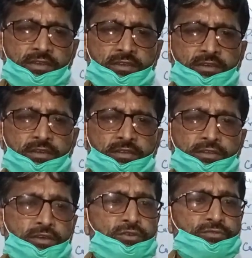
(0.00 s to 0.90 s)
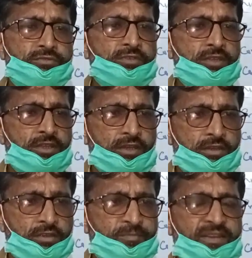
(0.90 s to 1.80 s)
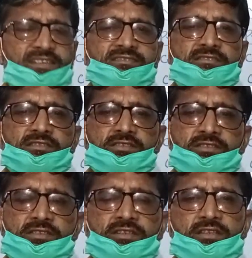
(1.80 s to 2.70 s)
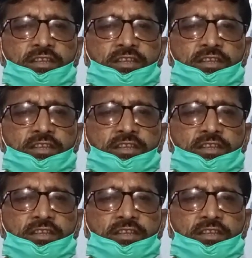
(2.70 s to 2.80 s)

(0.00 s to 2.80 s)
are present here,